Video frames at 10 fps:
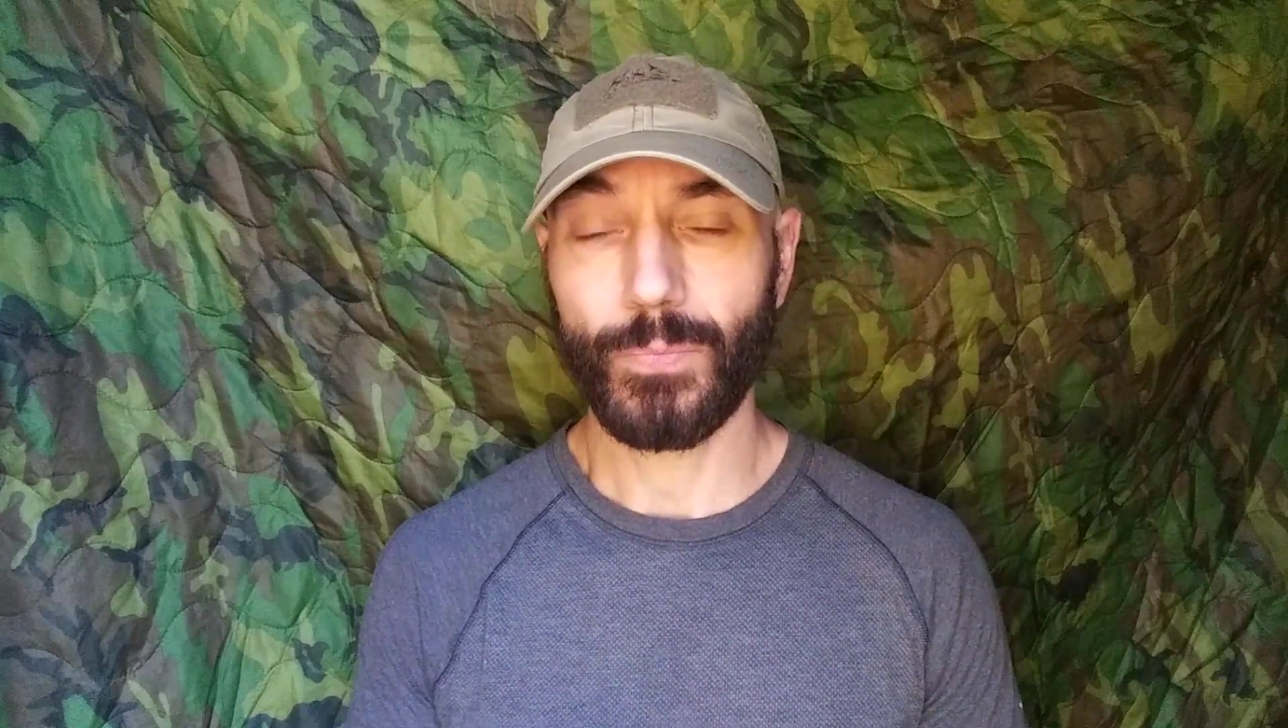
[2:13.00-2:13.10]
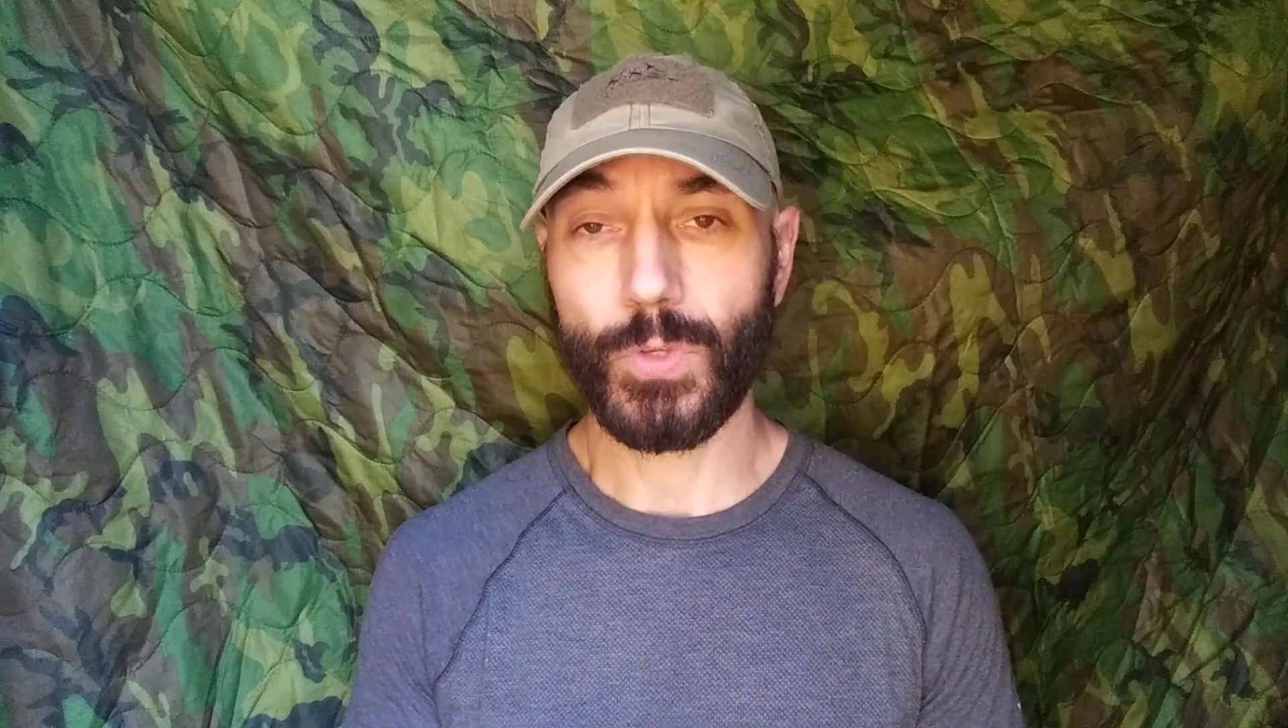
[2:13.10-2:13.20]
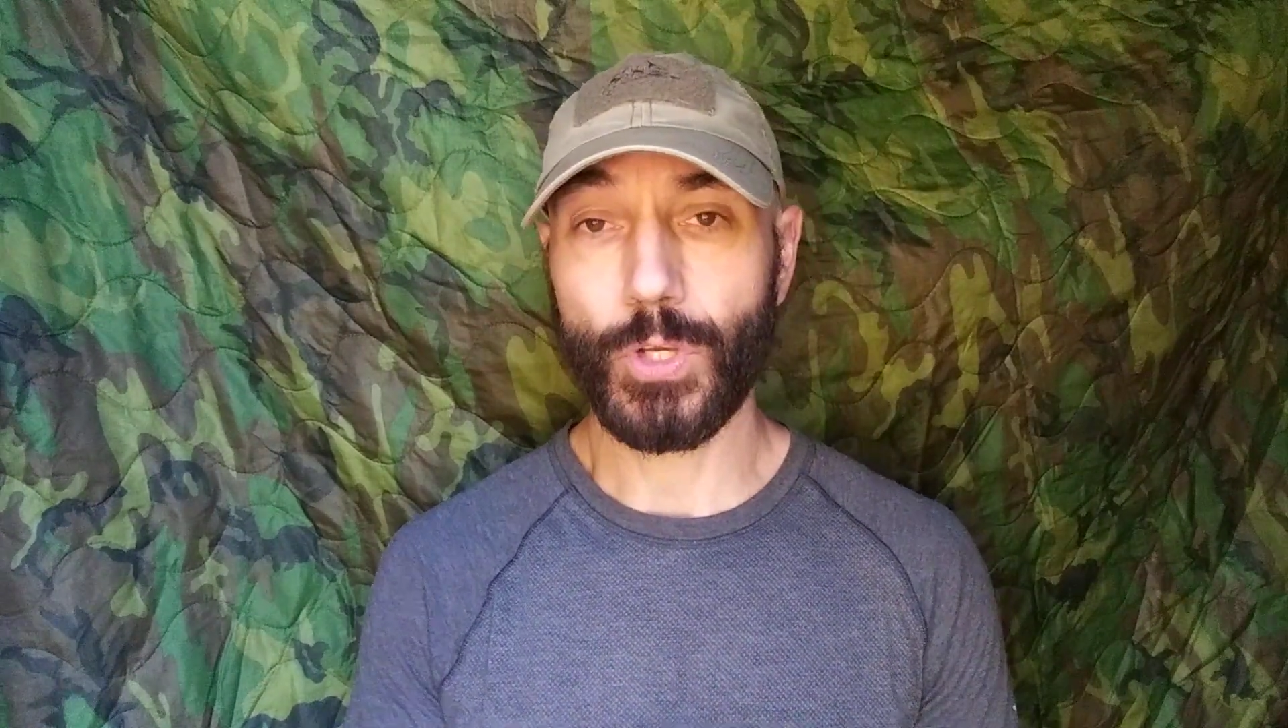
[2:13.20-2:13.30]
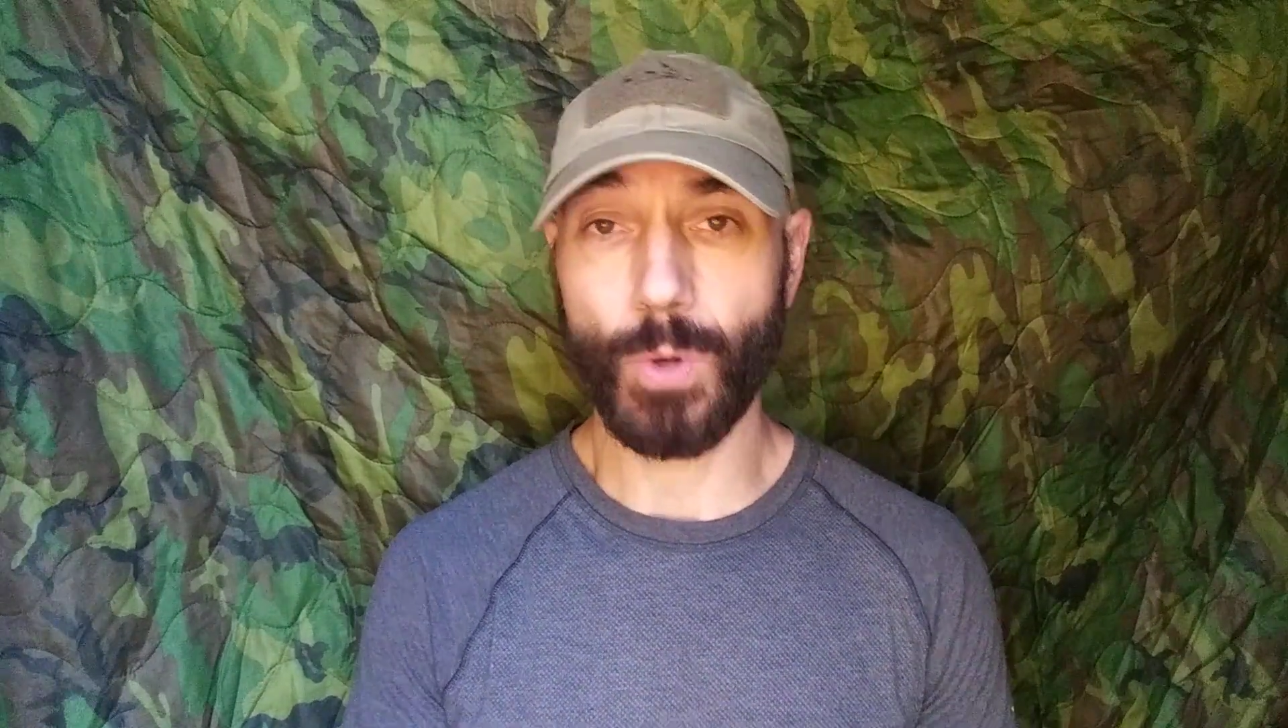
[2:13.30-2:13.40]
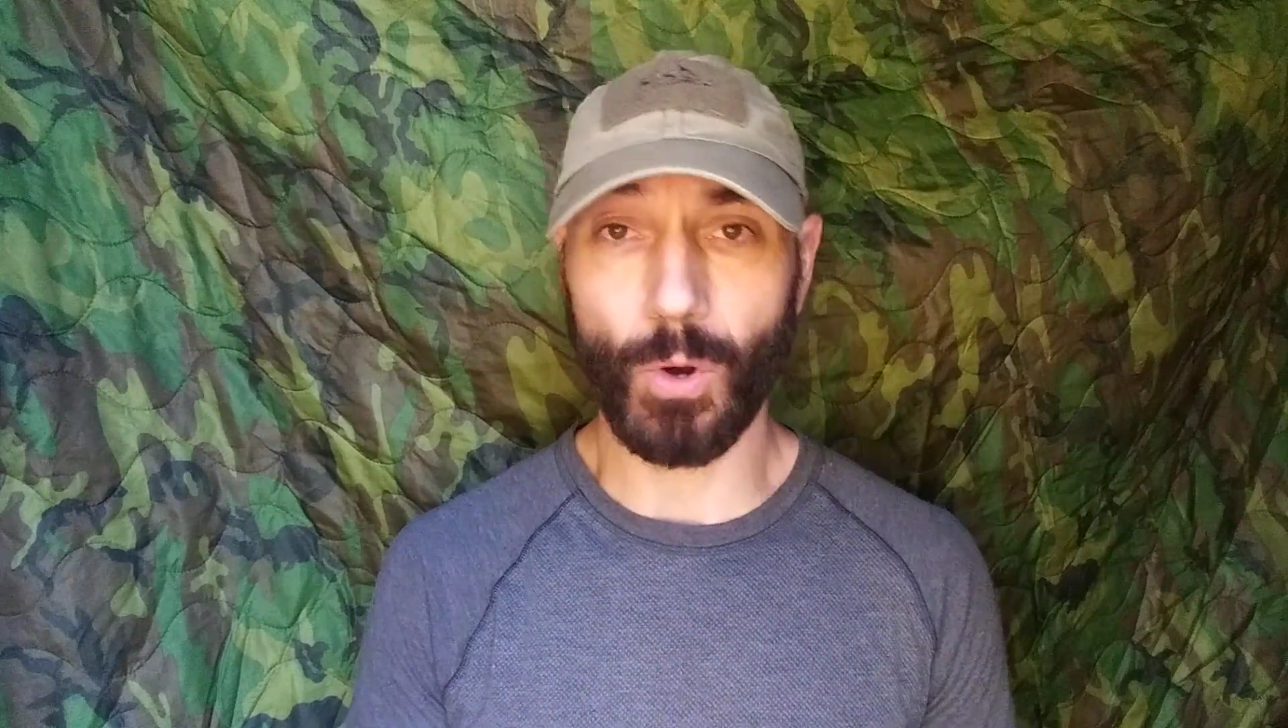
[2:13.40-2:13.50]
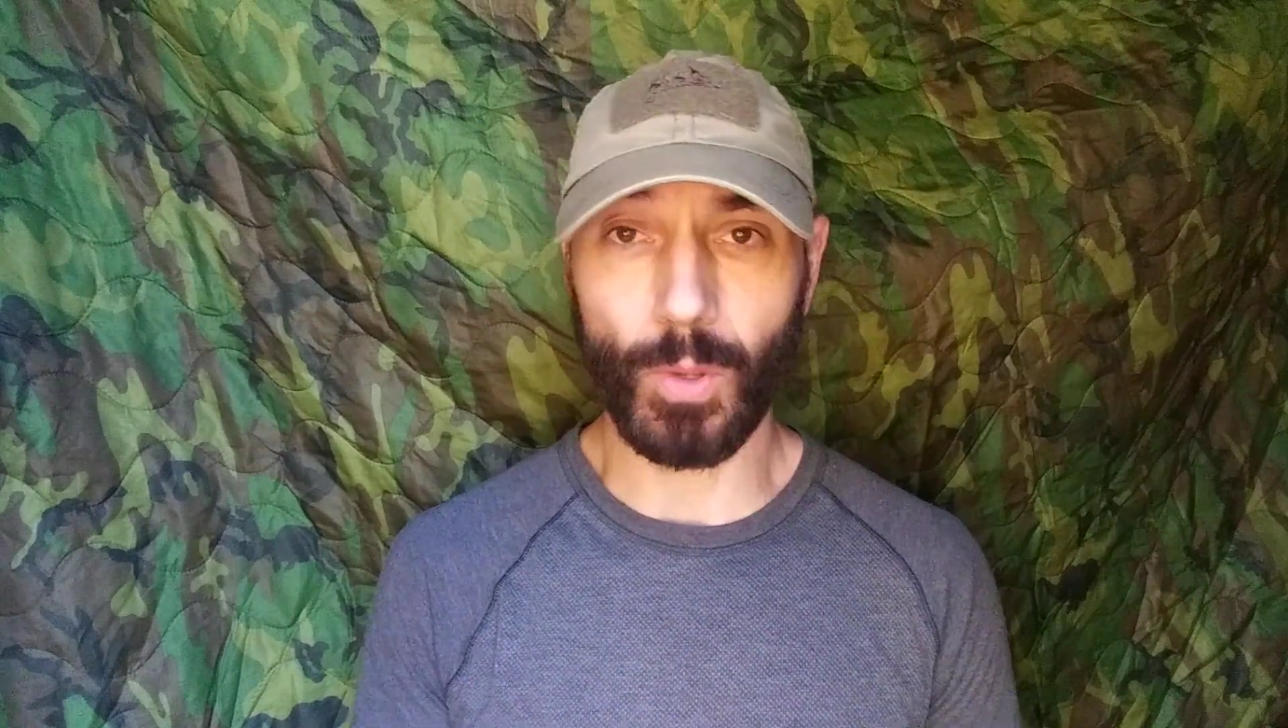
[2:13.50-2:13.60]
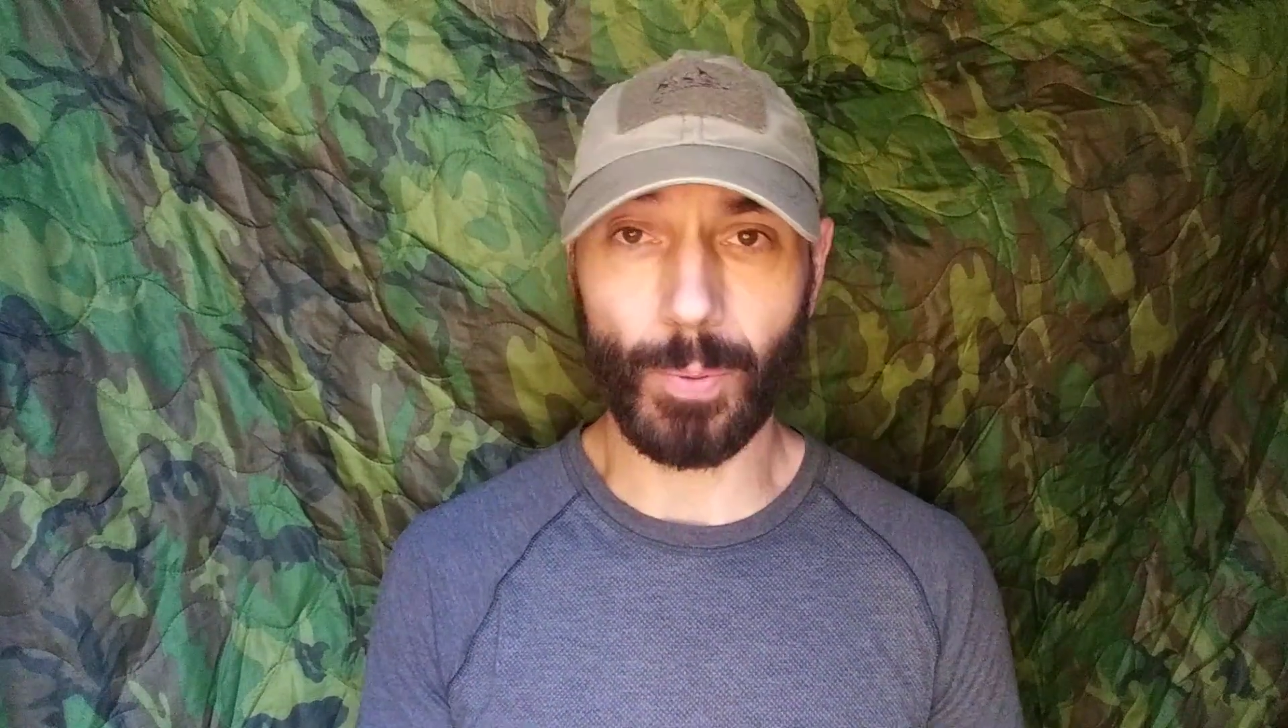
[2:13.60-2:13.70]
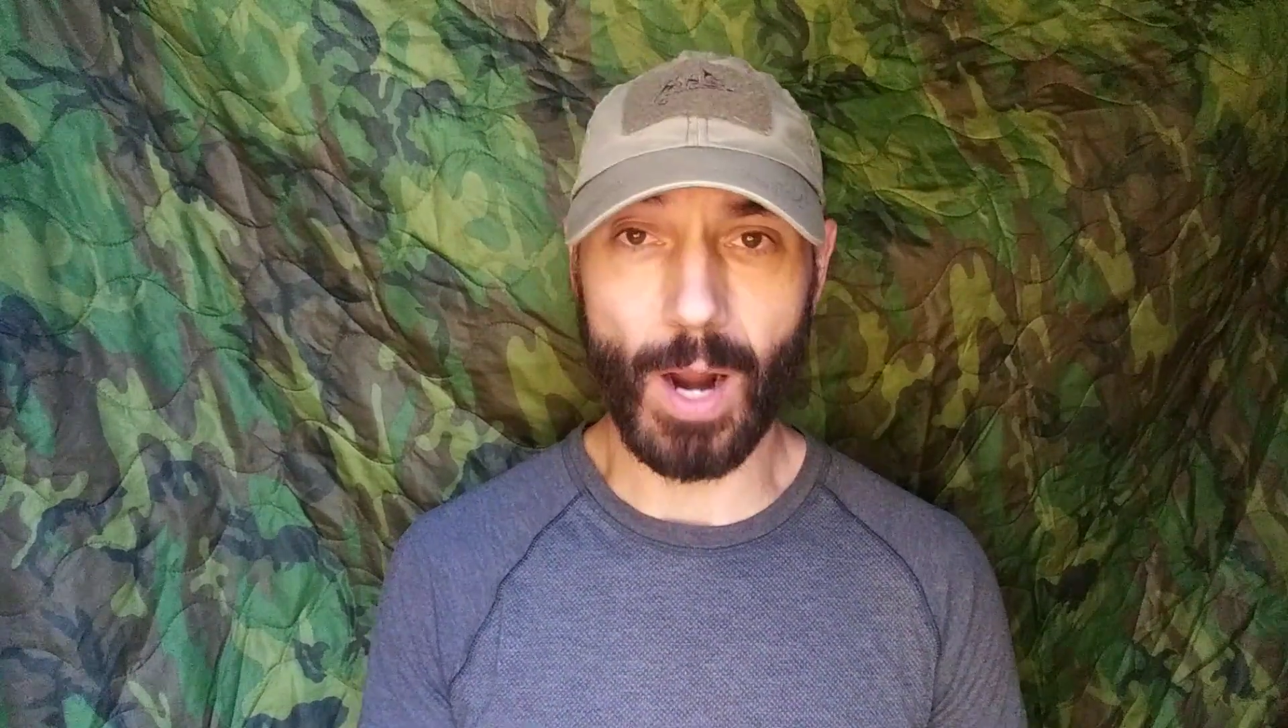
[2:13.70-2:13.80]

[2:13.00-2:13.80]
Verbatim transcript: Do you own the